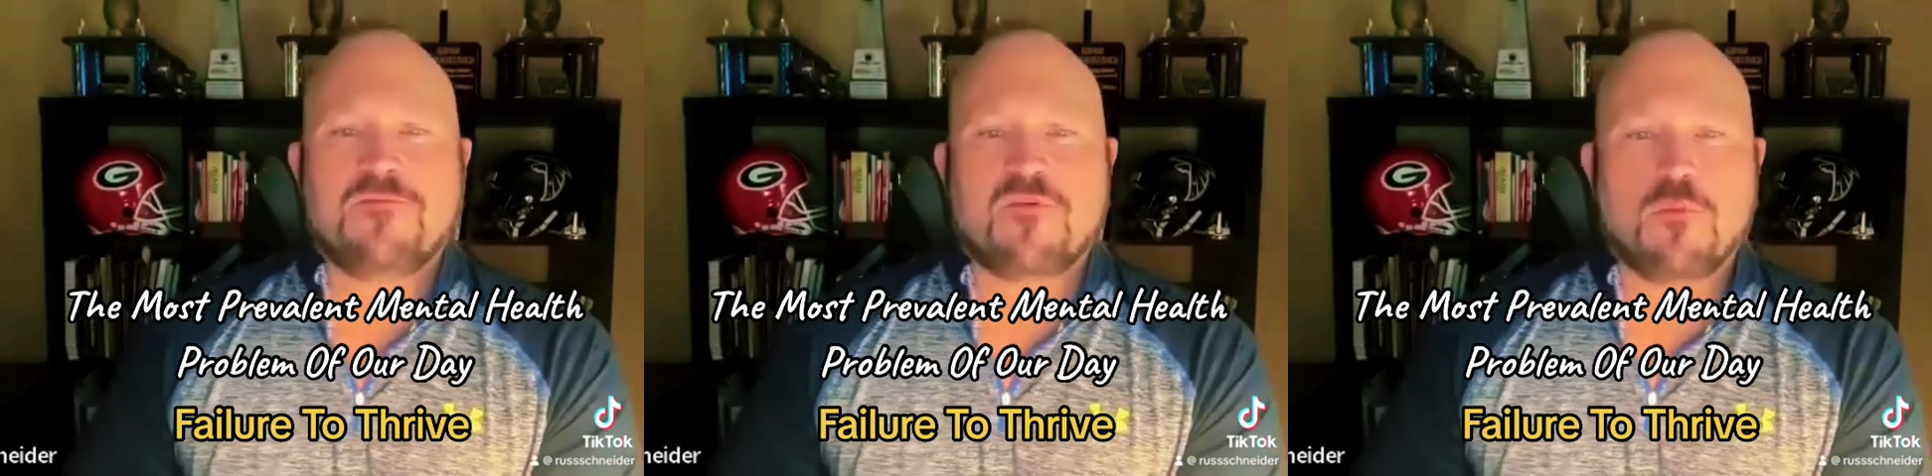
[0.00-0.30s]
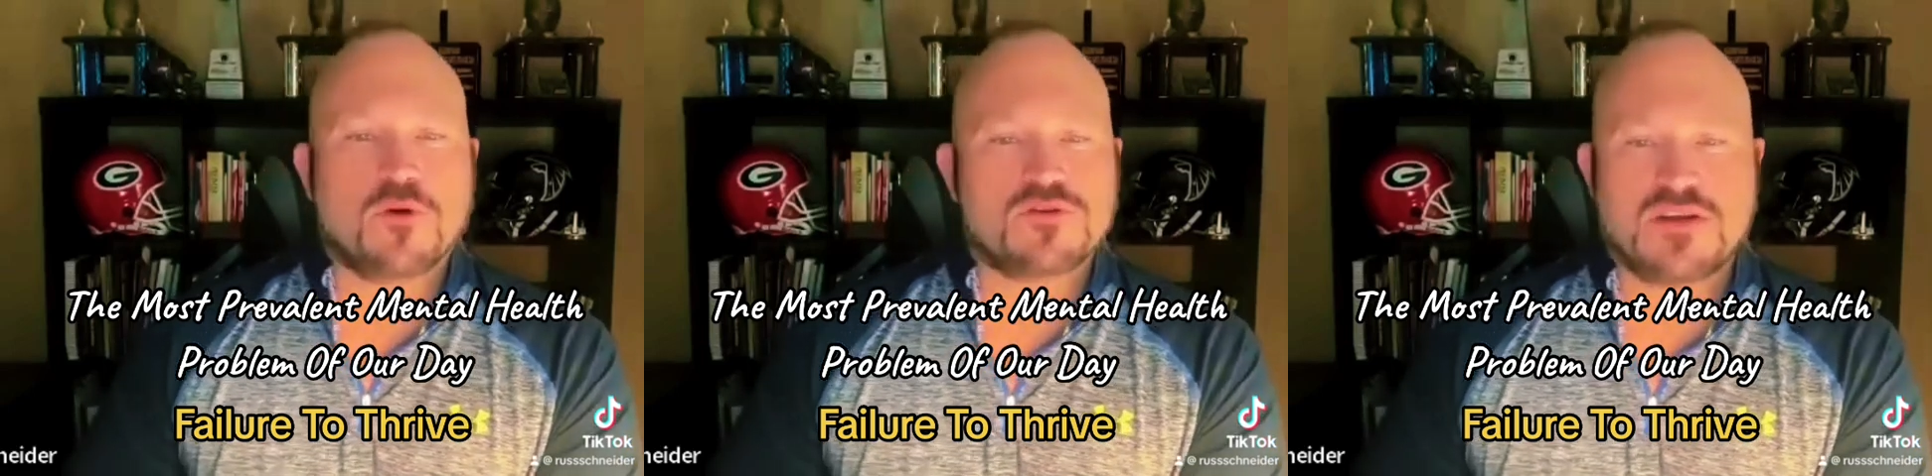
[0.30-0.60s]
for
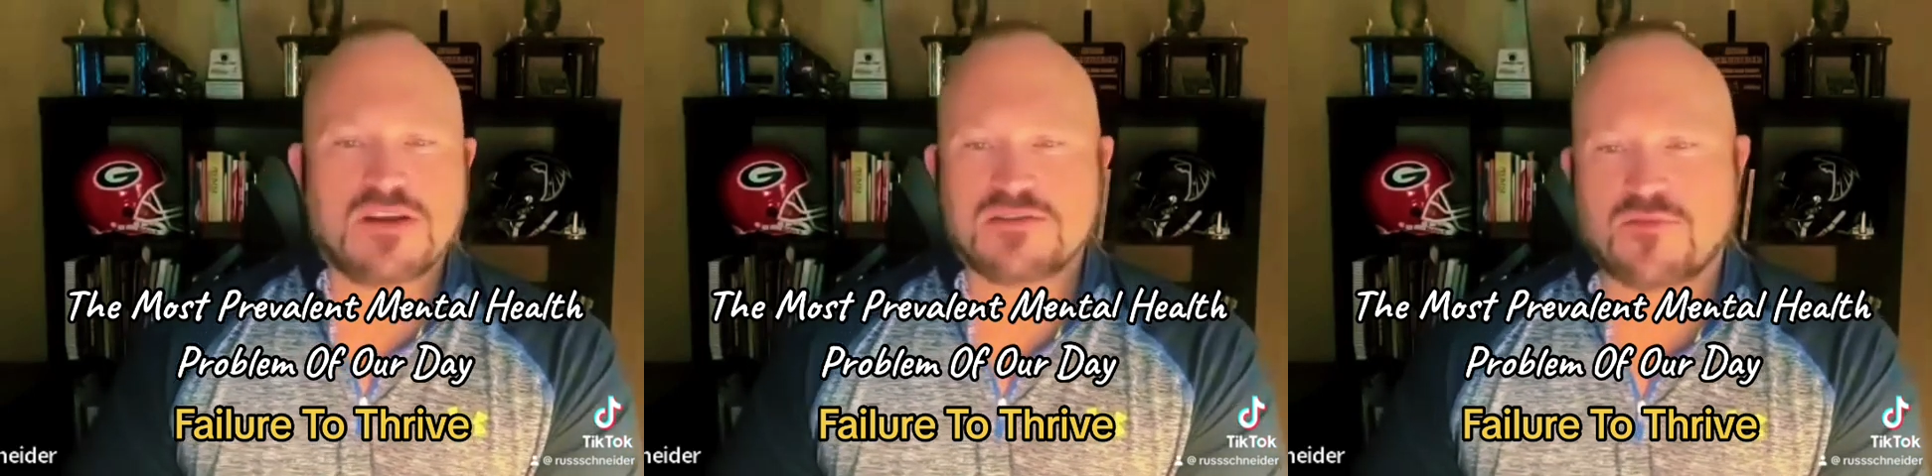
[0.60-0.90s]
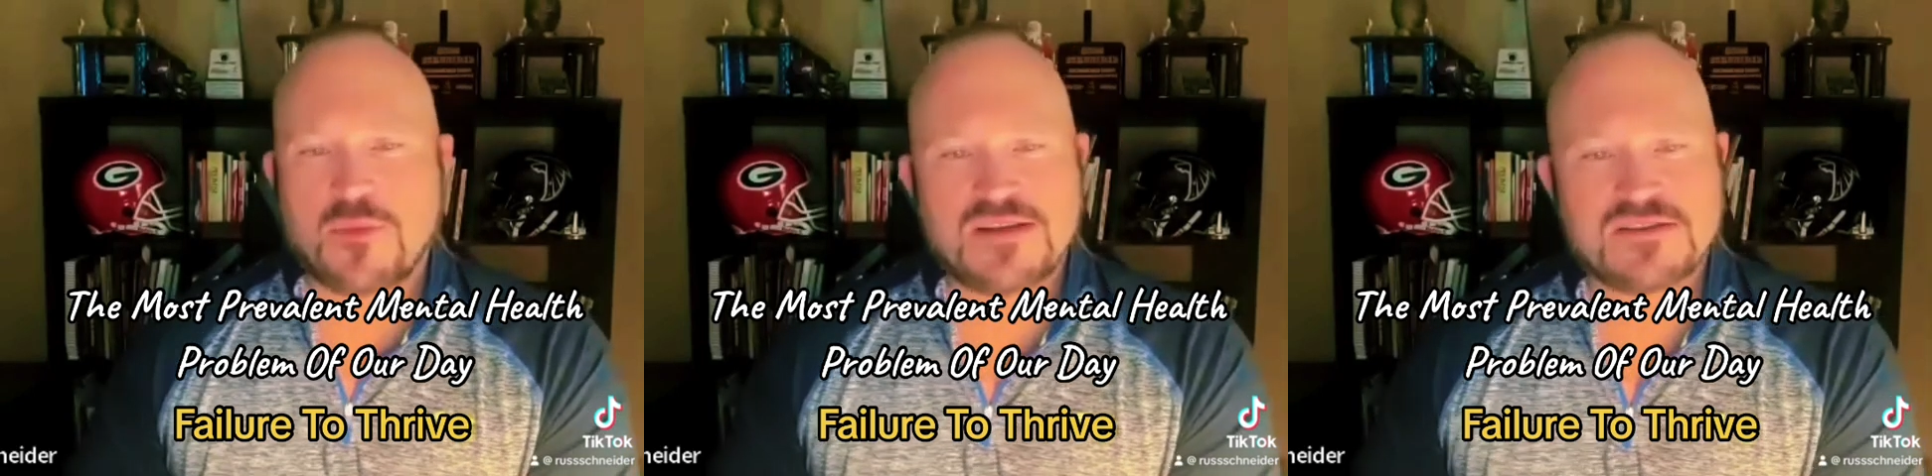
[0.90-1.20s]
more
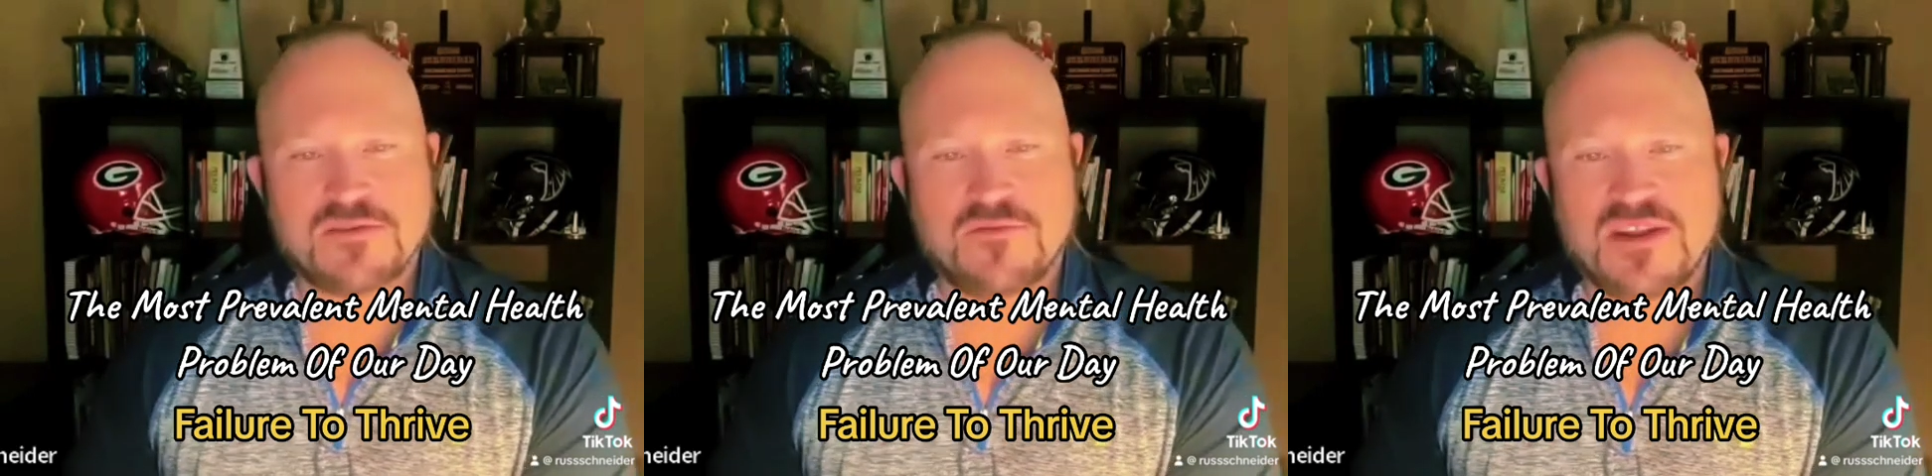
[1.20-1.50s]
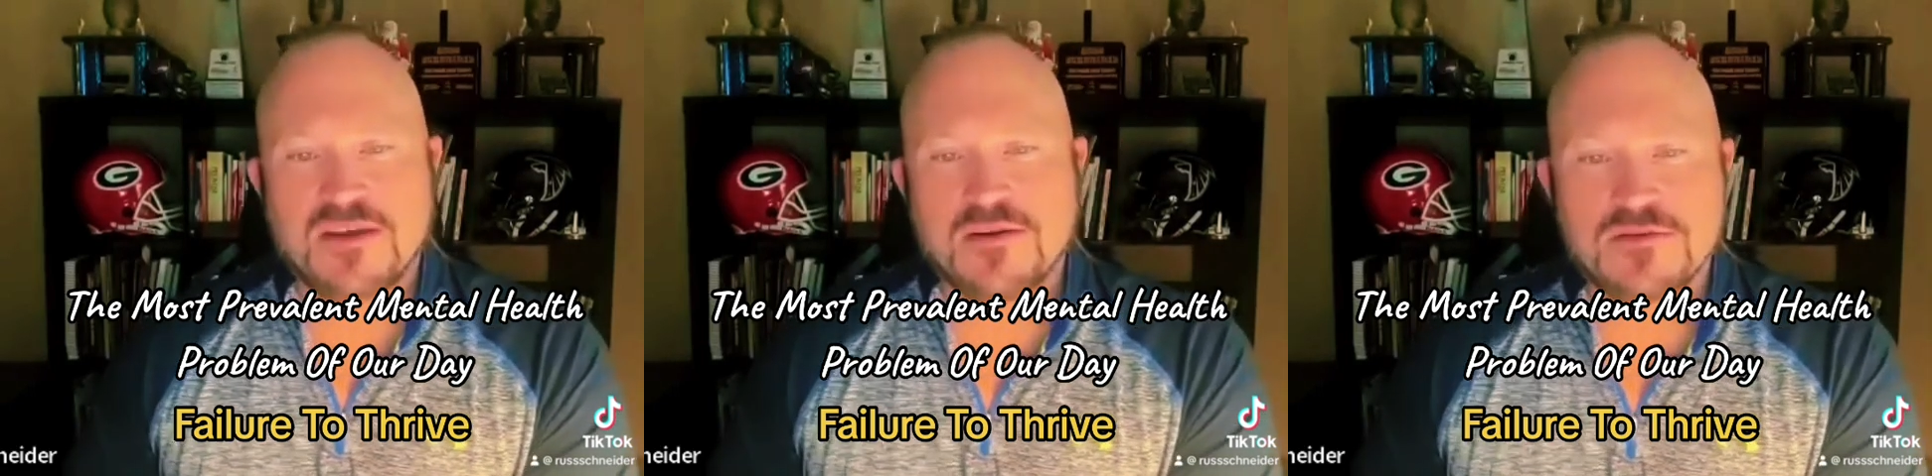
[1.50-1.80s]
transformational
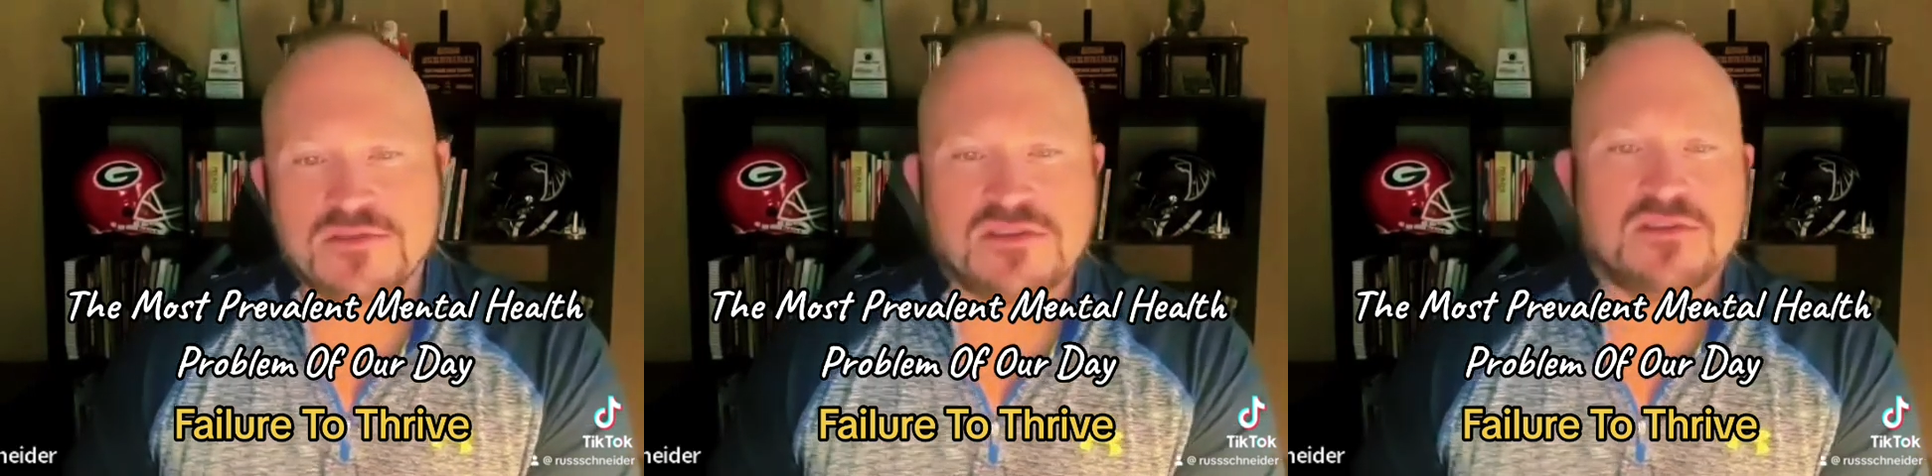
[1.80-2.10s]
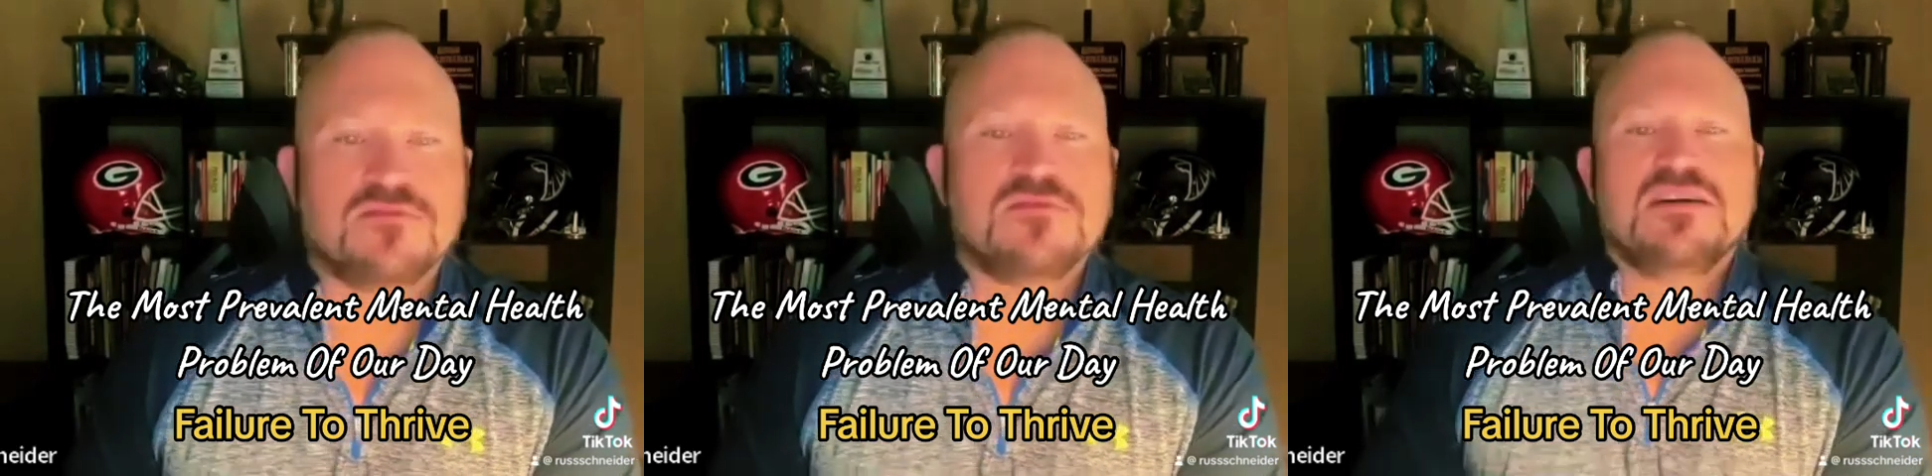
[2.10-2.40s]
videos to